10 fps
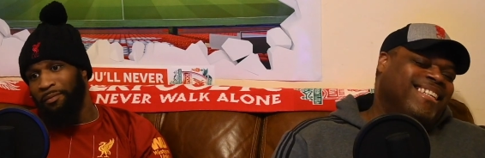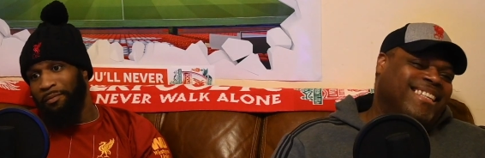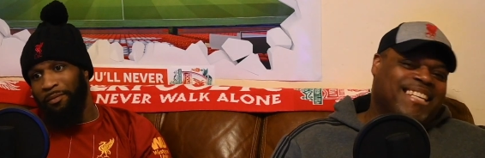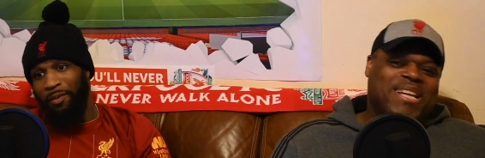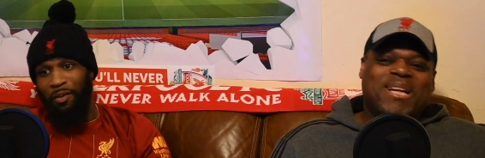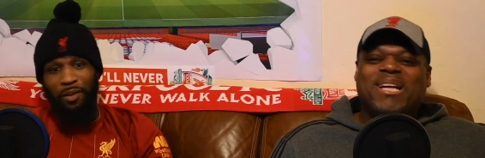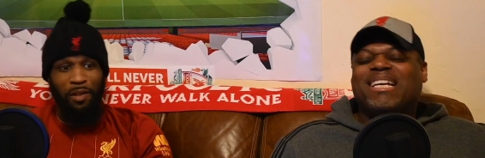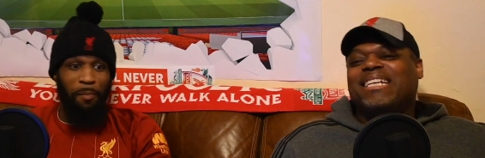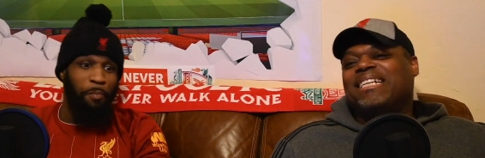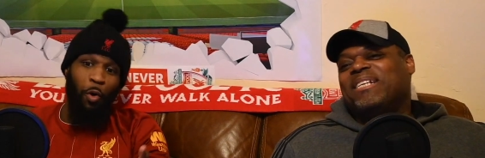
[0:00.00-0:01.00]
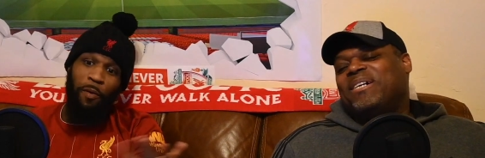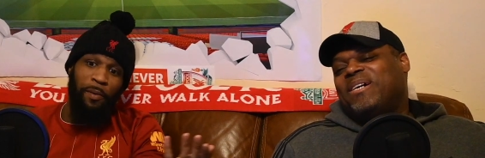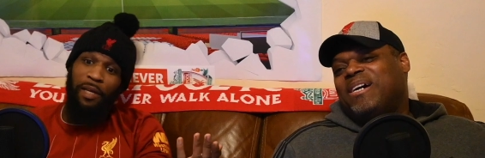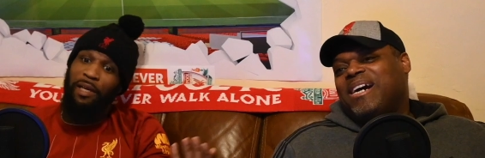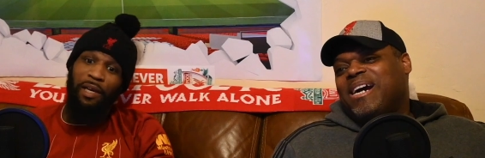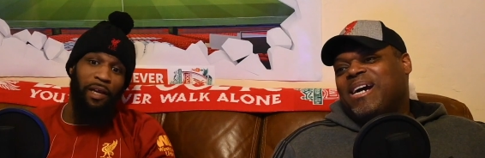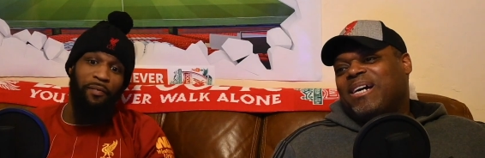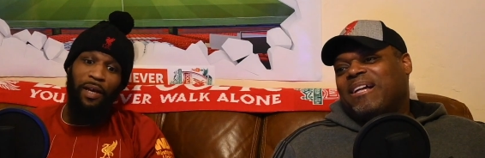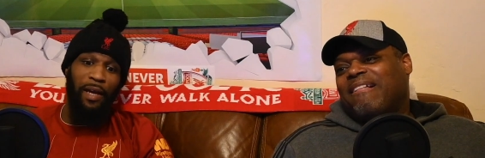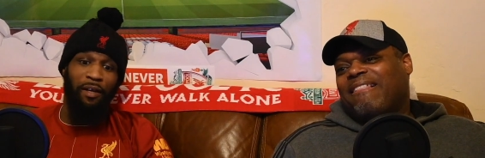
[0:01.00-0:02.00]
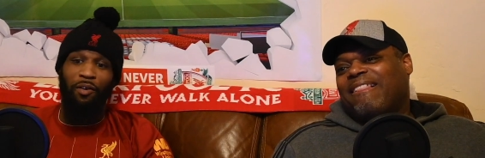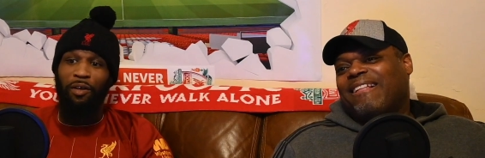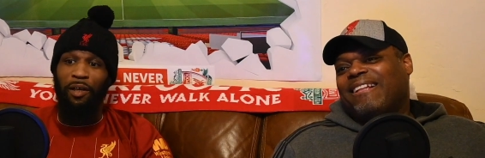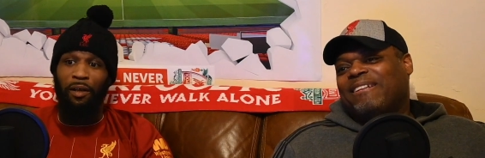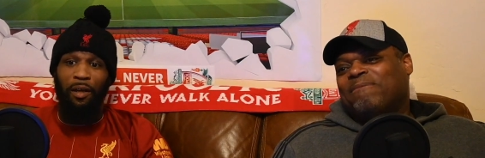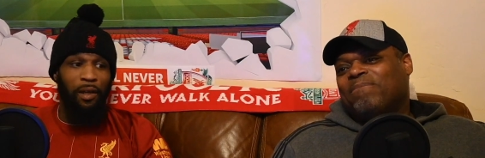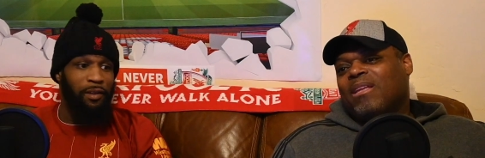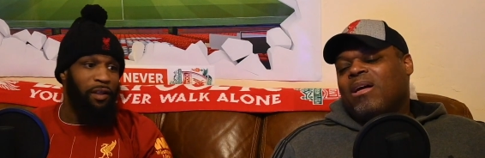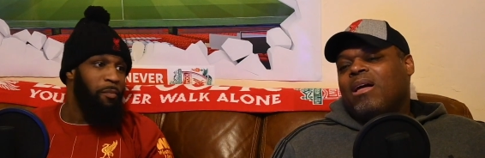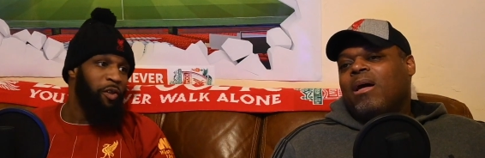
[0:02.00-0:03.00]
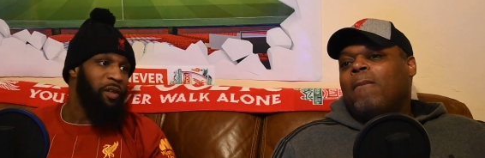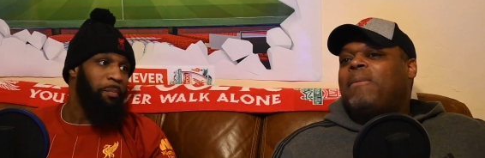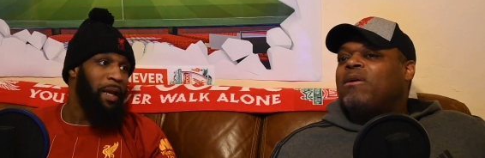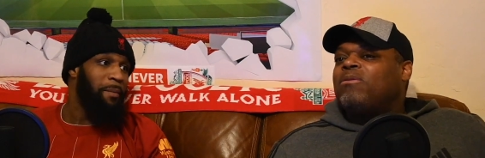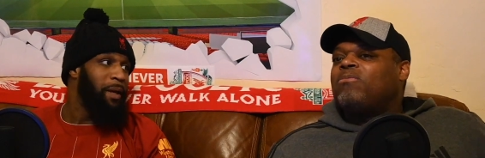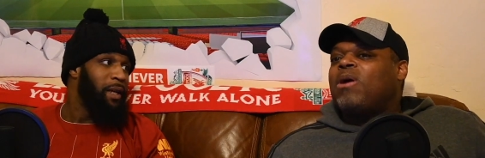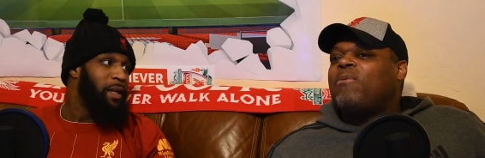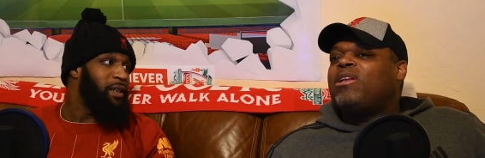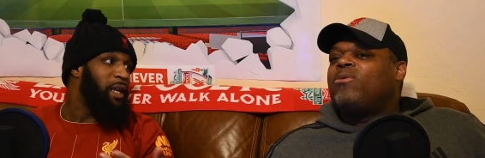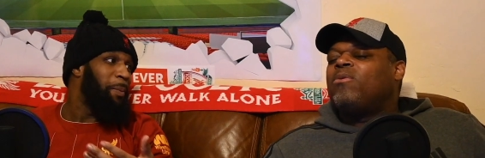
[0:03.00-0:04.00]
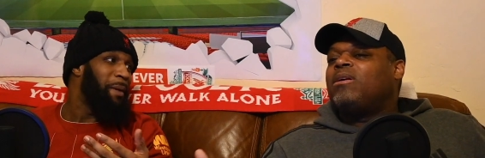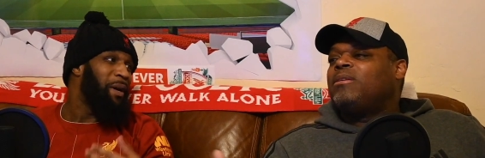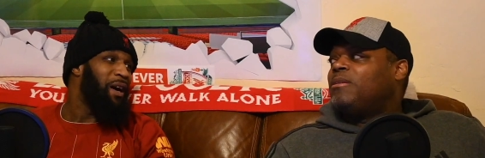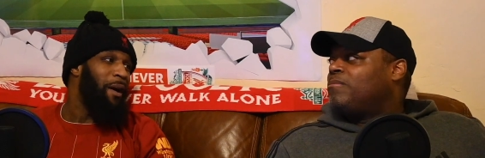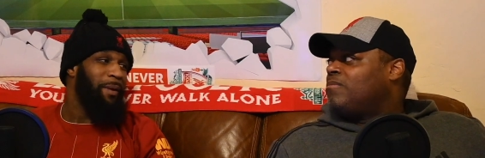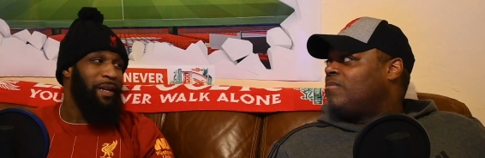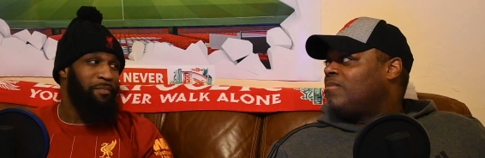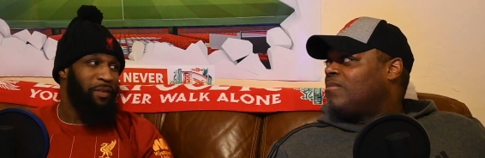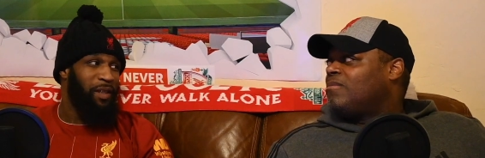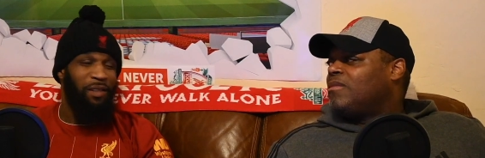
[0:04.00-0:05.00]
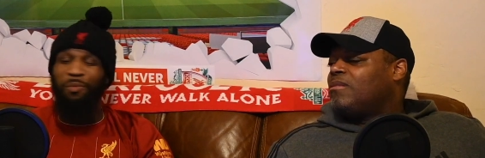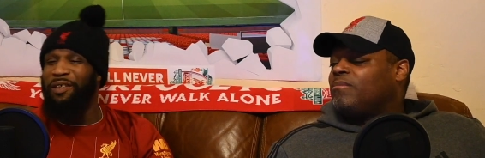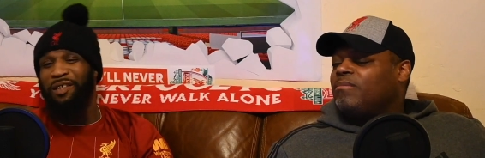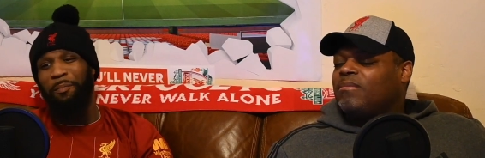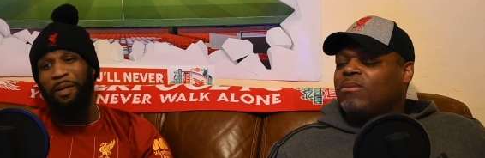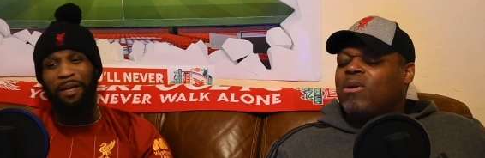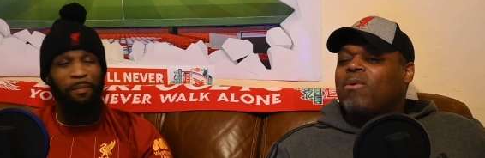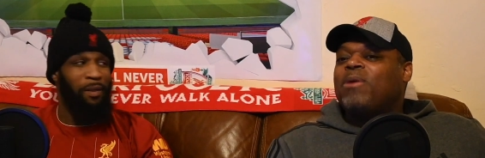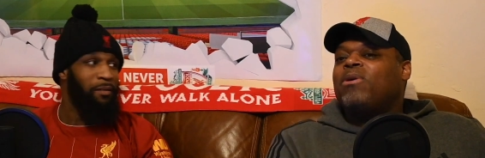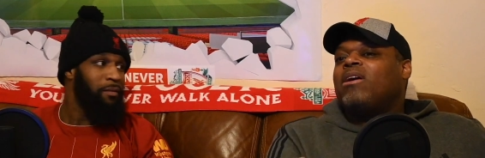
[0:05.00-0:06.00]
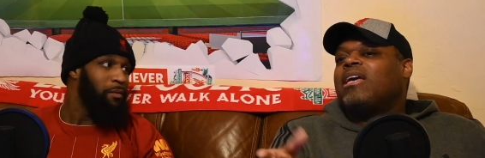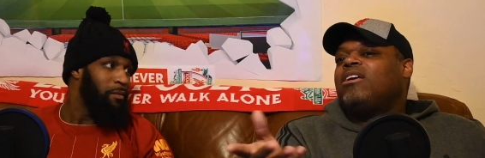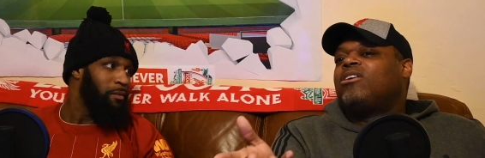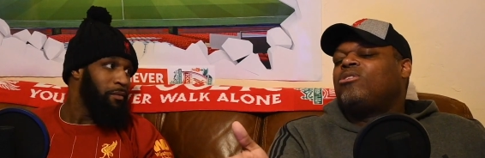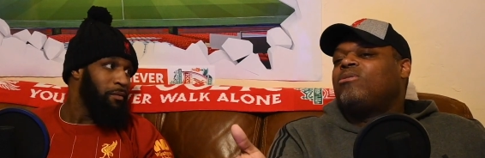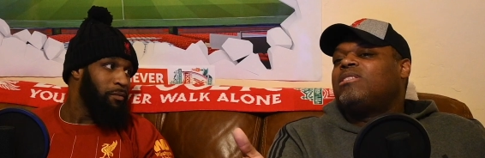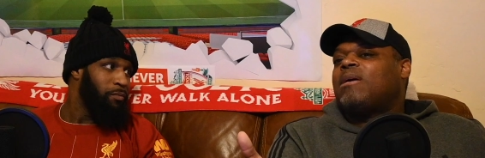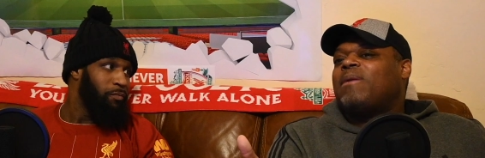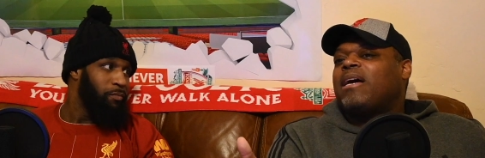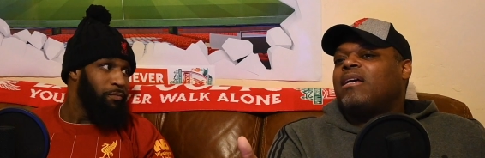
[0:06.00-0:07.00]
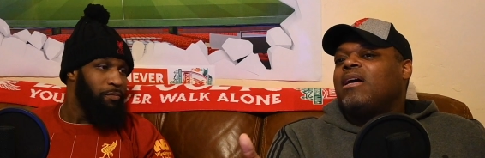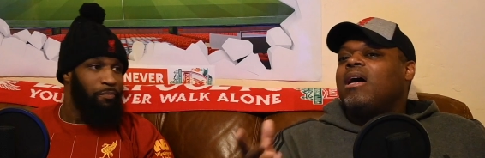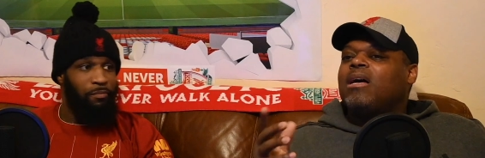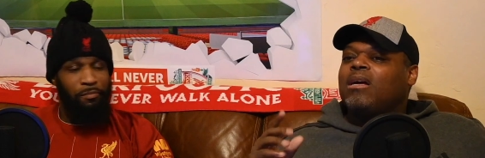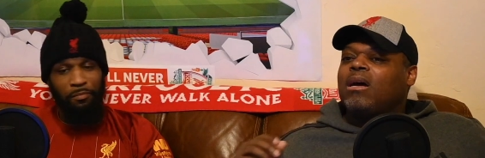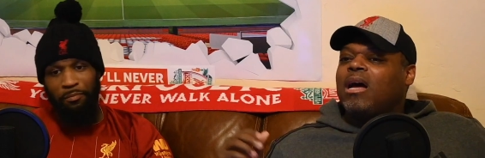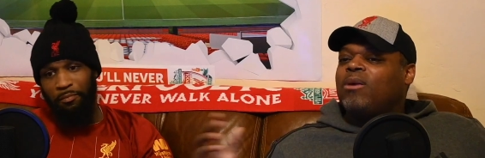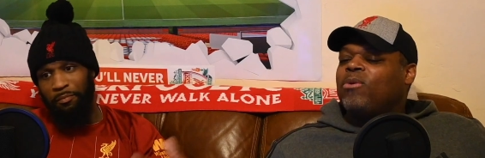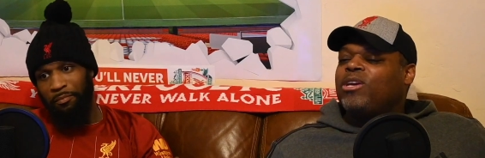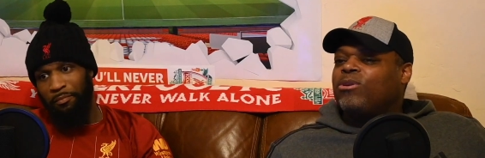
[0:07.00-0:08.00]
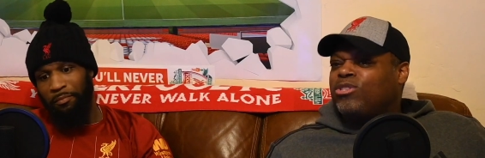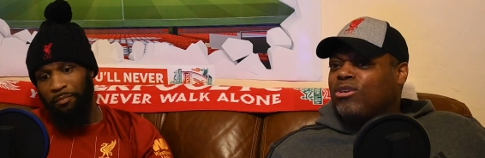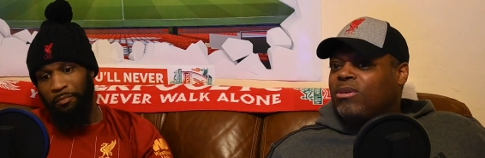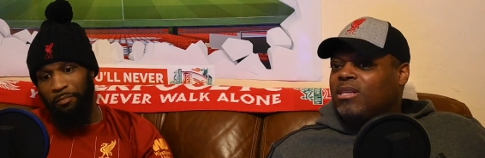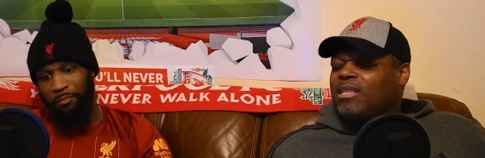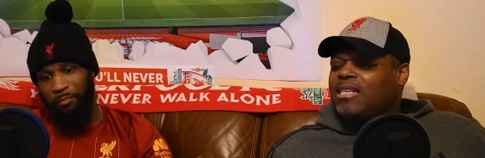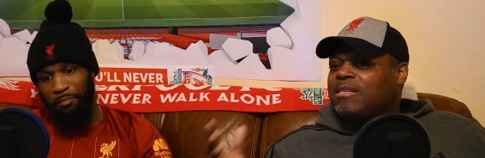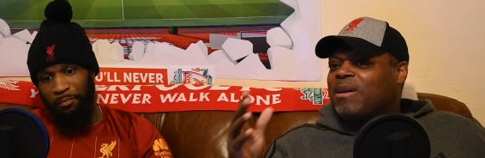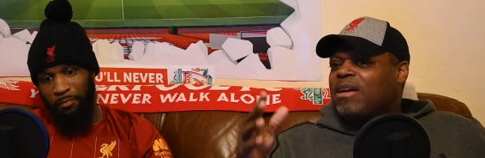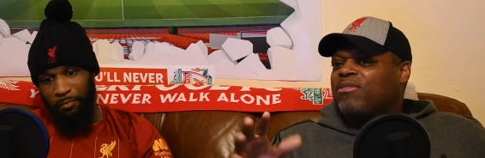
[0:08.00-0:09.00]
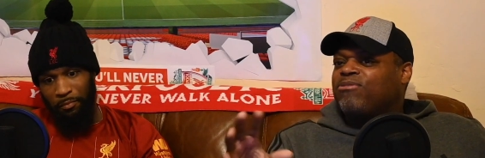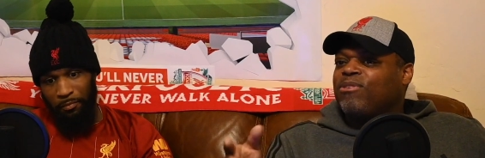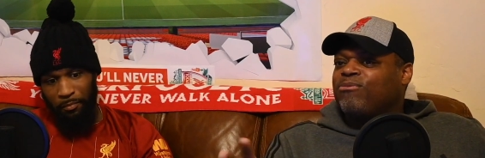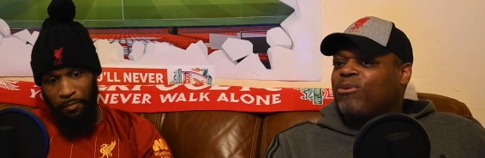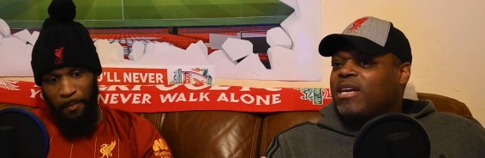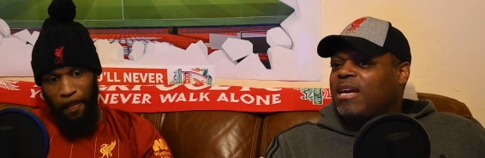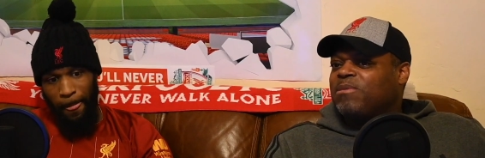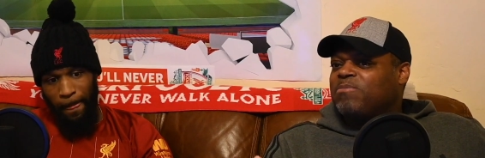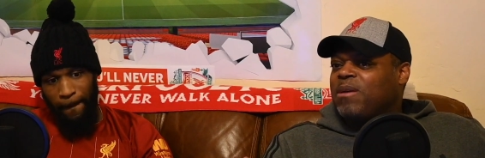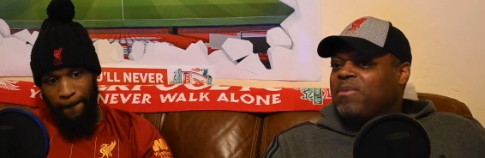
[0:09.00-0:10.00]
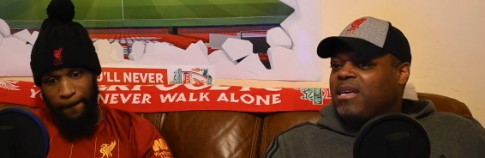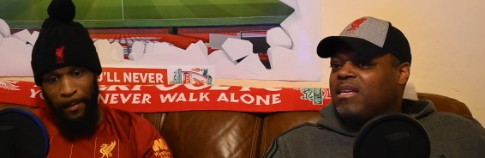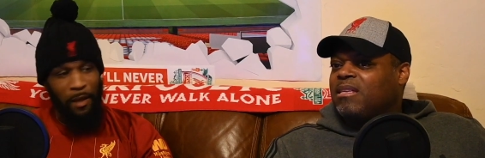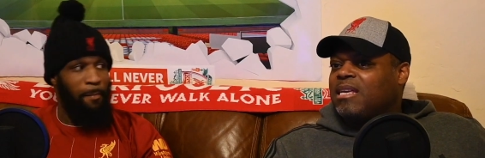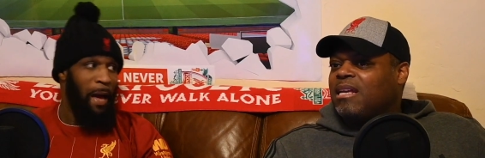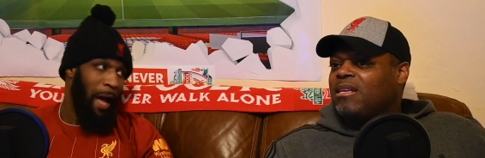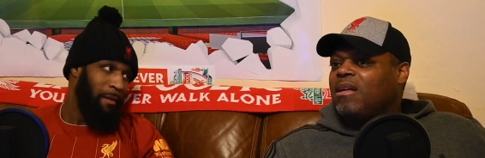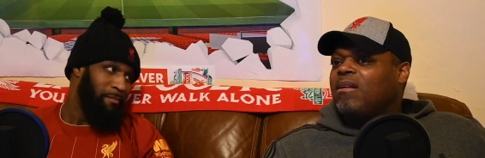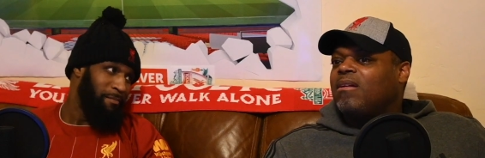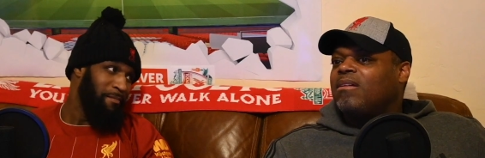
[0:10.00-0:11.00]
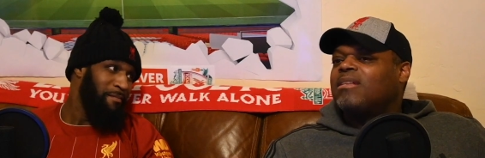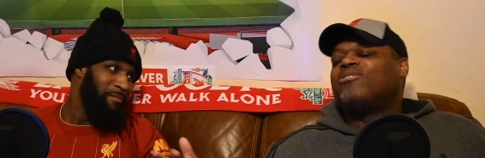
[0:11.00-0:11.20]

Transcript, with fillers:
Speaker 1: Look, they bought him. He ain't even getting a look in. He's going to mostly play. Him. He's going to play him in cup games. That's what he's going to play.
Speaker 2: Well, why, okay, you could do Zabak. What you could do, let Zabak have three or four games, maybe. Come get... Back. Sorry,